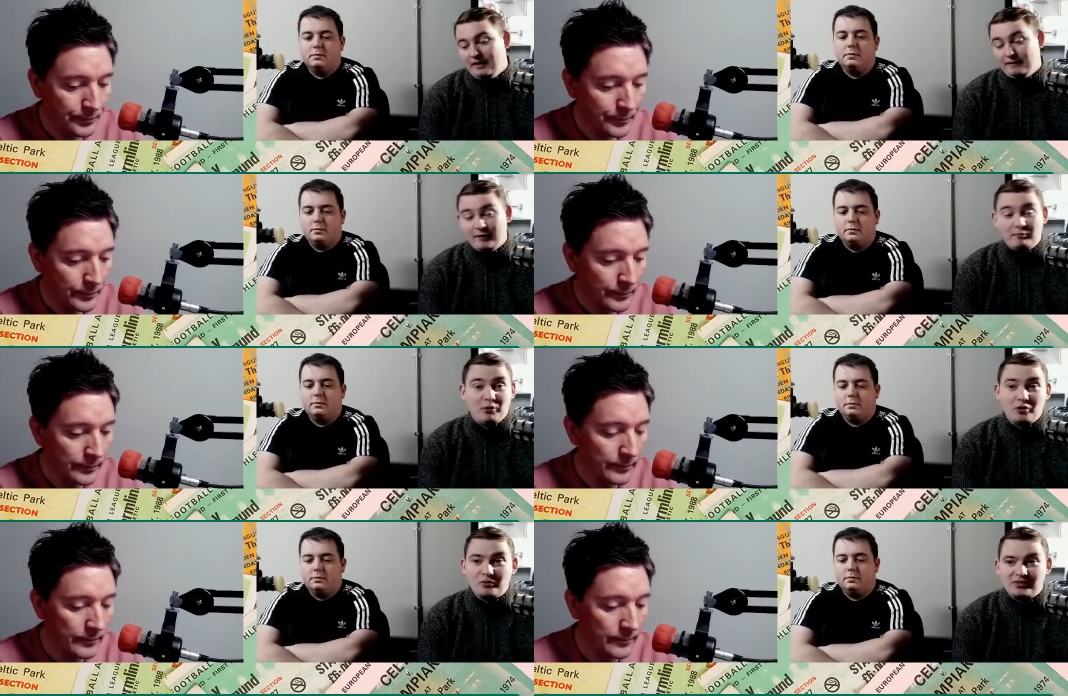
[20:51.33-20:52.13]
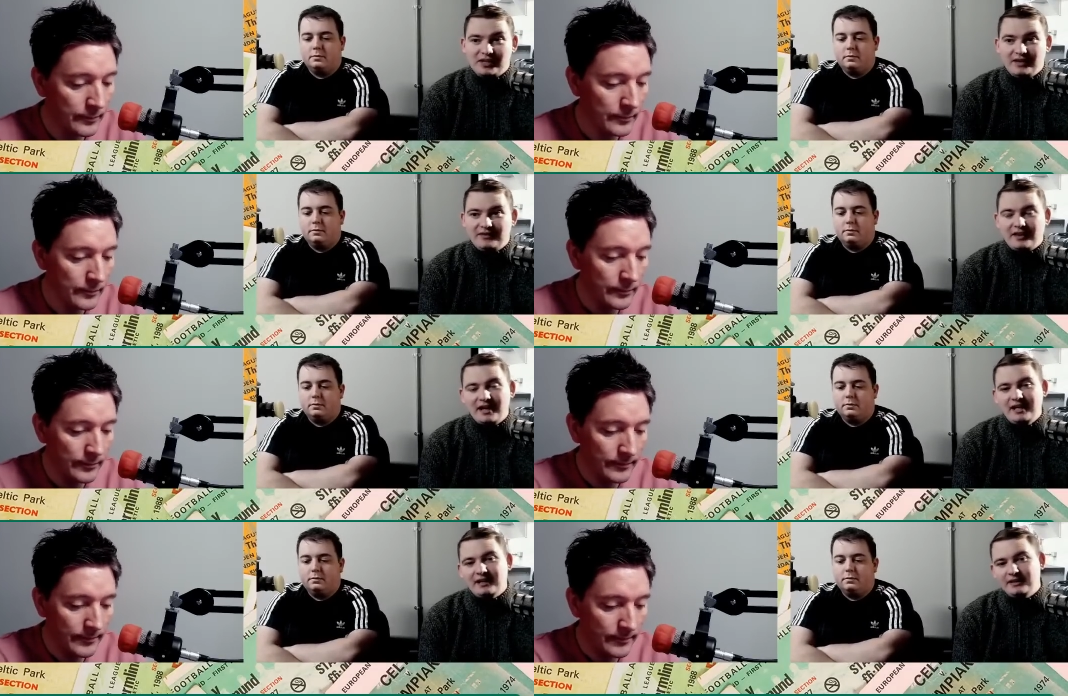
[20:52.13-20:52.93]
Speaker 1: Frimpong will start on the
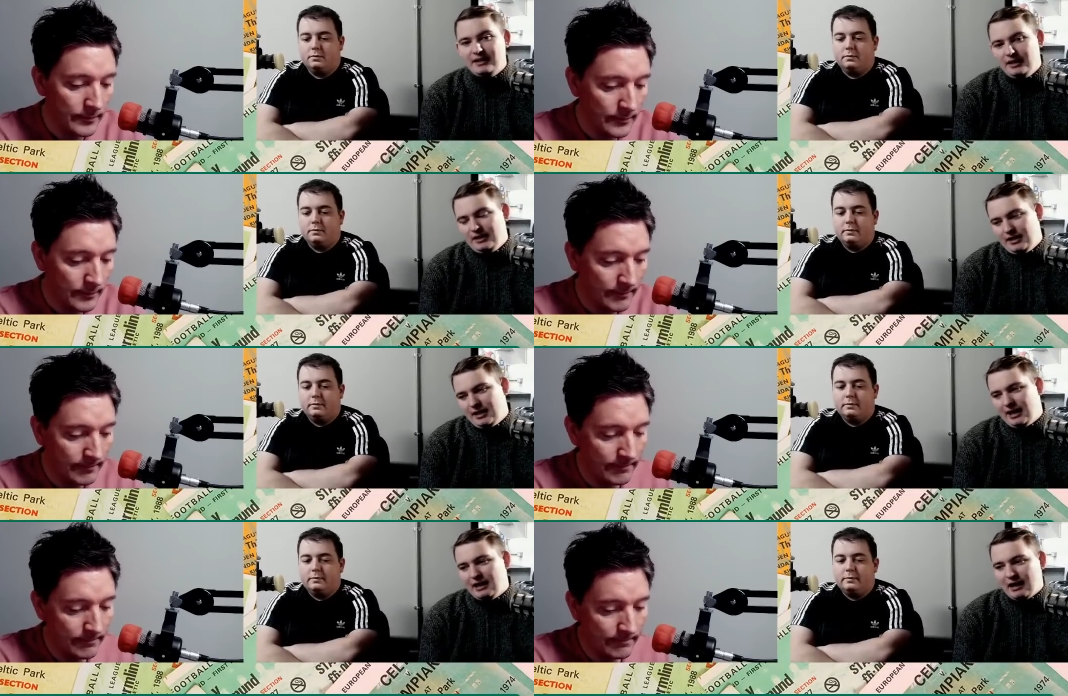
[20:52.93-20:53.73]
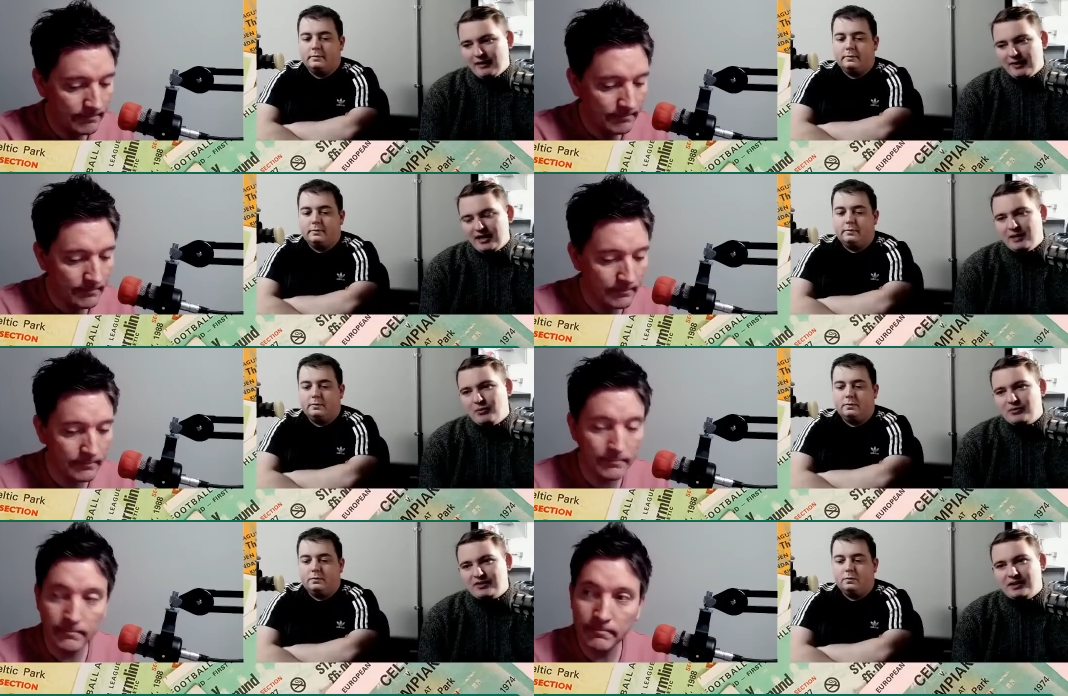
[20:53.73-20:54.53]
right, and I, I think he
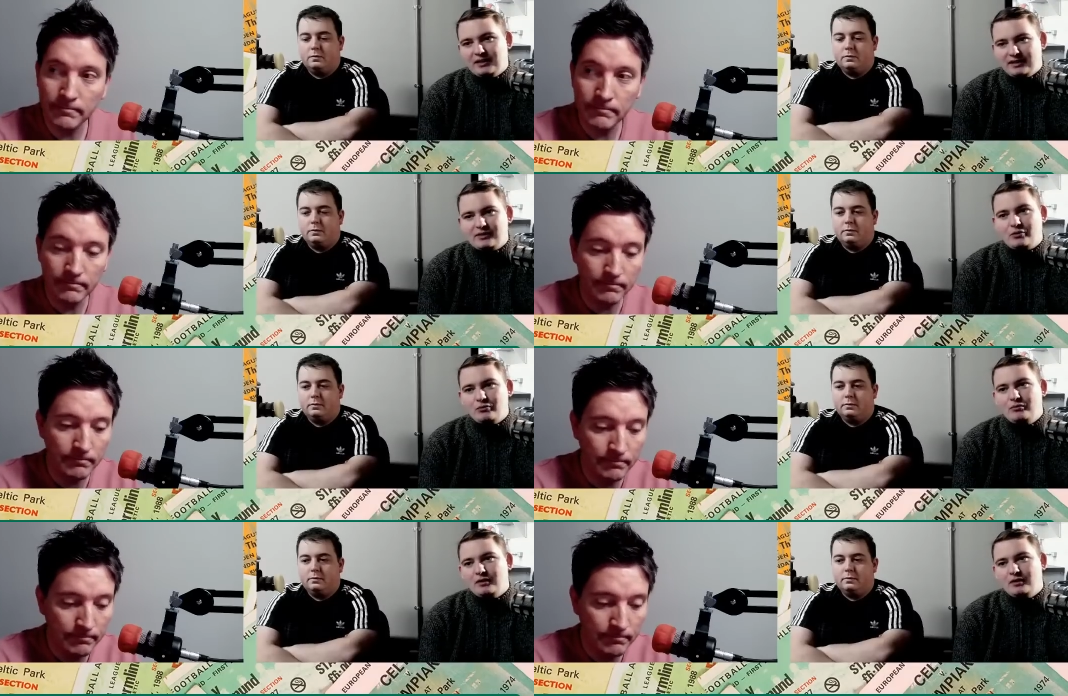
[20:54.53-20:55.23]
will start Lasso.